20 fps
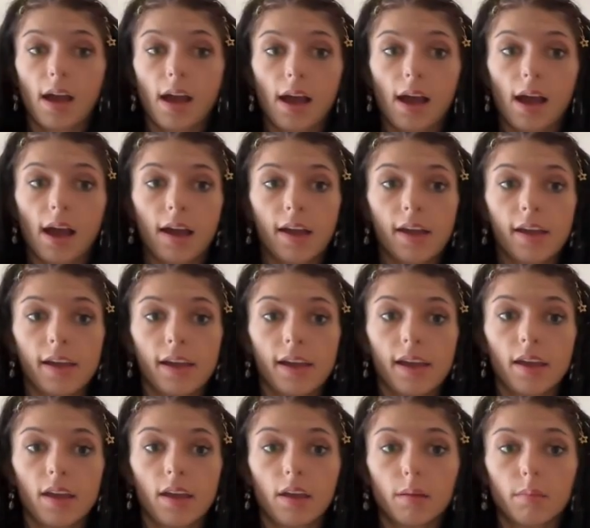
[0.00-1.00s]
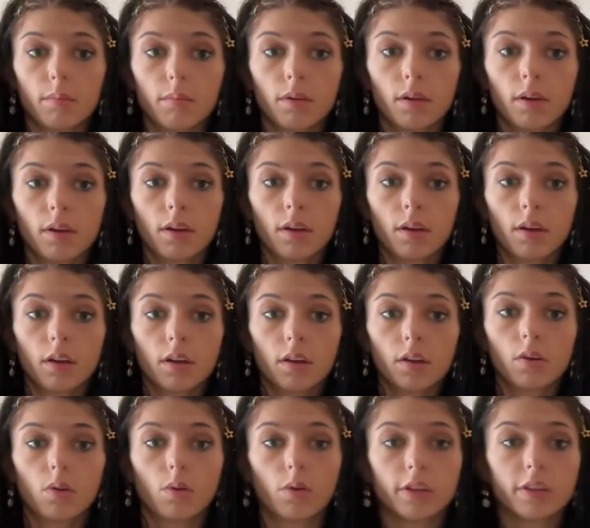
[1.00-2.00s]
I am
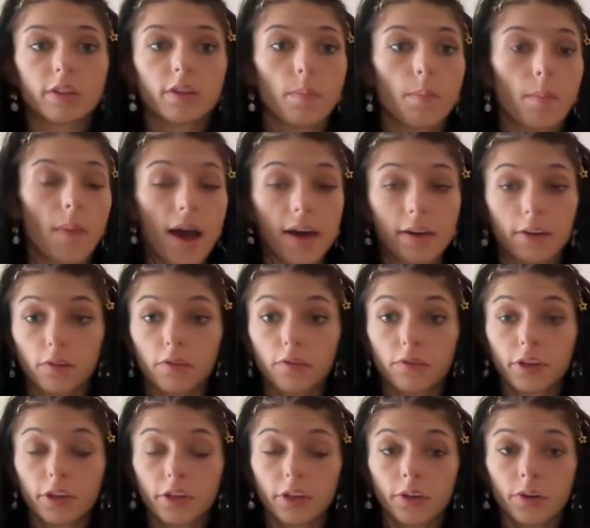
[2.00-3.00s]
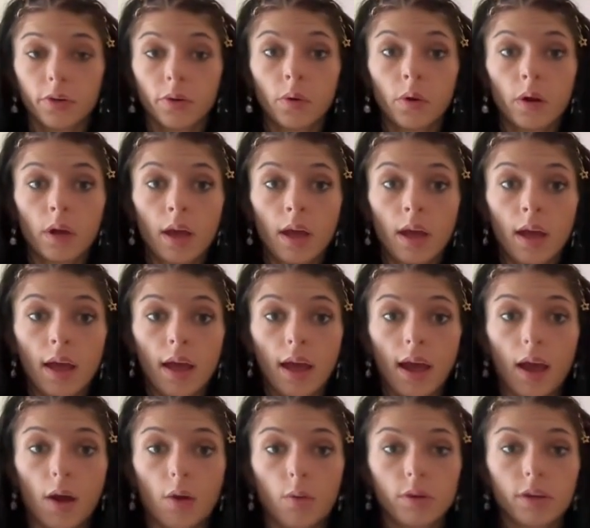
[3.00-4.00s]
going to model for you
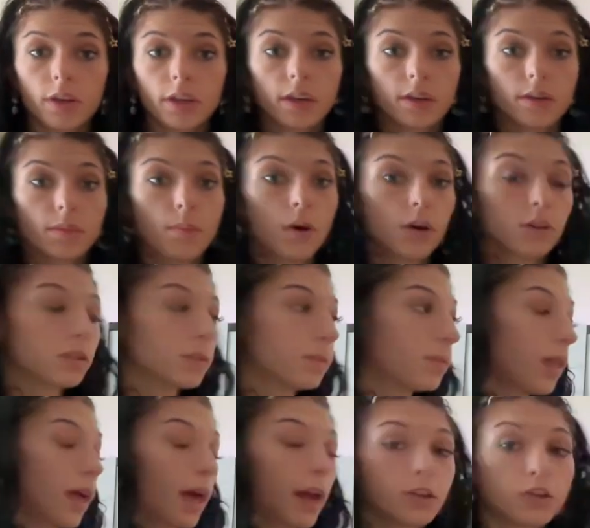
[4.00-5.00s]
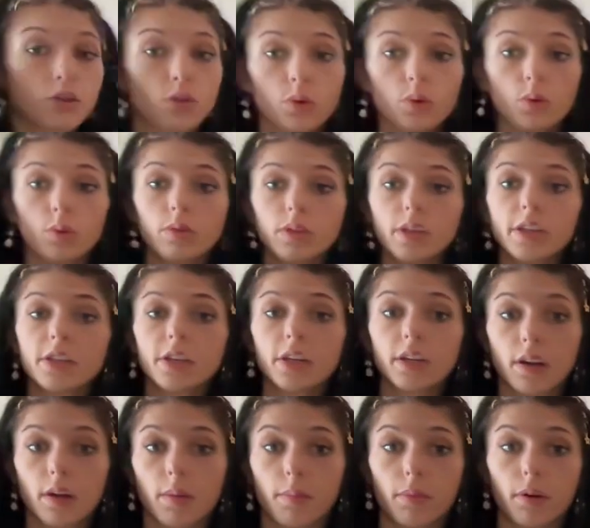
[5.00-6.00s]
how we can multiply two-digit
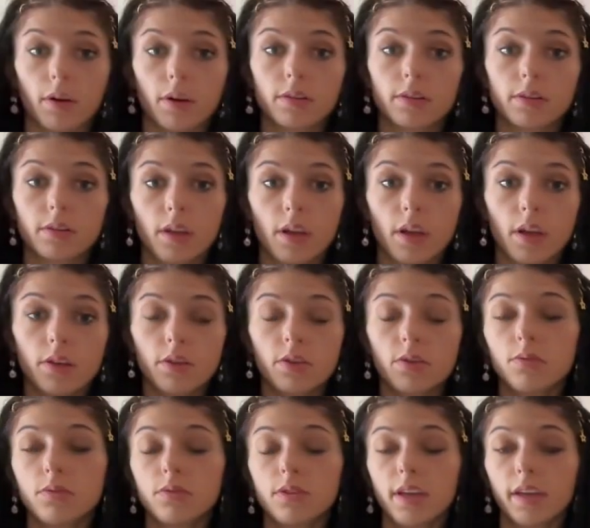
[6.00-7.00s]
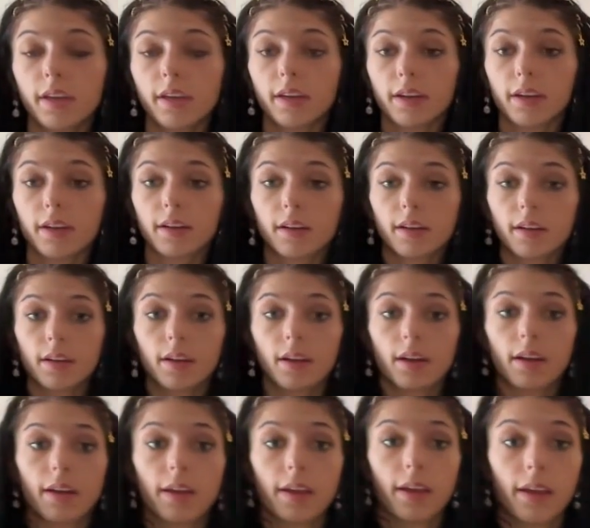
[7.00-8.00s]
numbers using
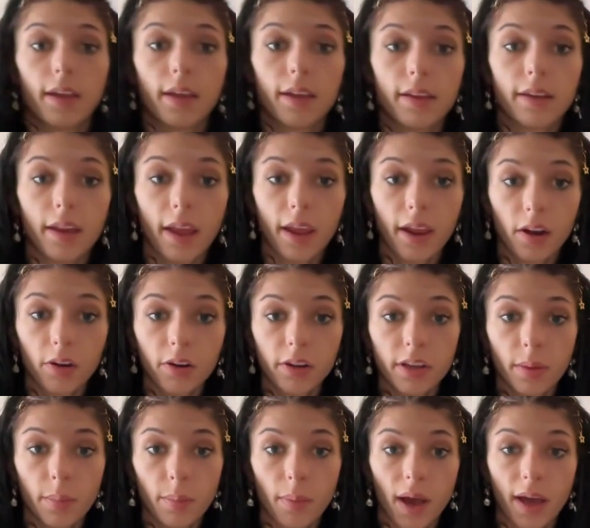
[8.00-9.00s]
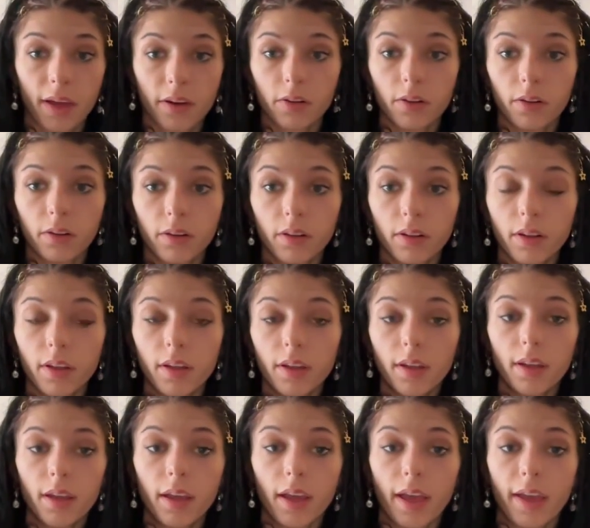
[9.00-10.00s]
an area model
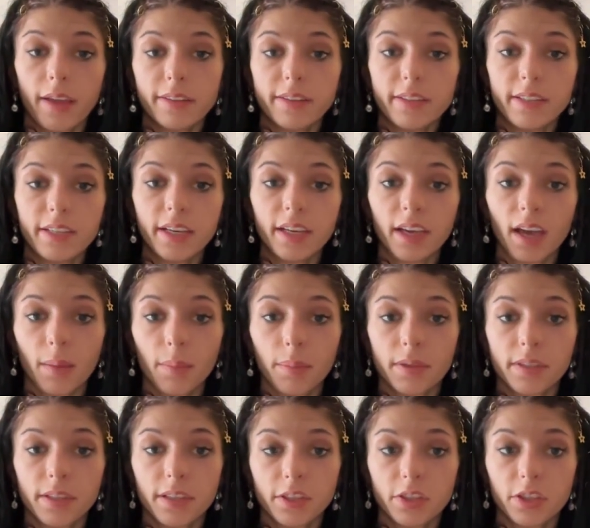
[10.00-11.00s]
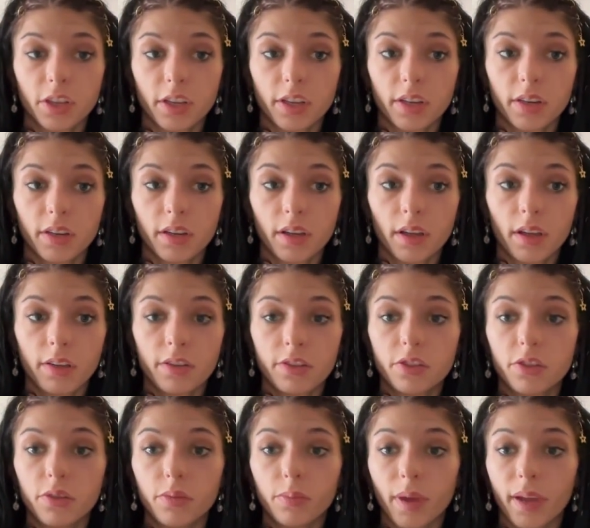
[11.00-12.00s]
and decomposition
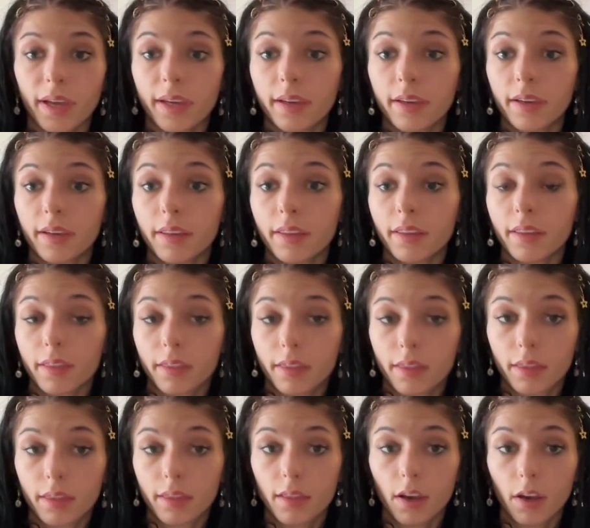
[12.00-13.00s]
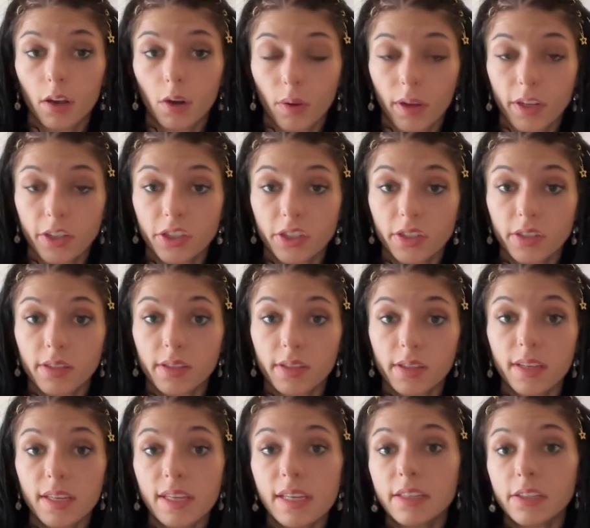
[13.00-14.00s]
to make equations
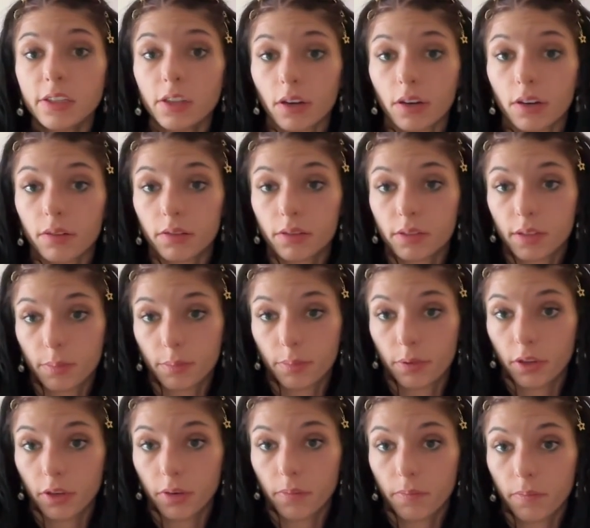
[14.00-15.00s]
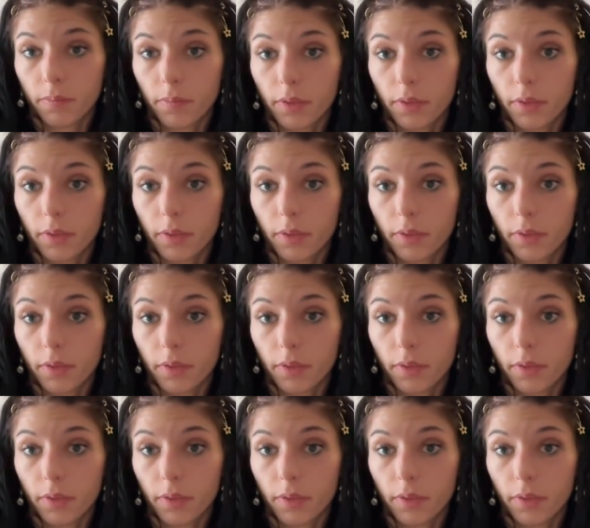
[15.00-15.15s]
easier, simpler.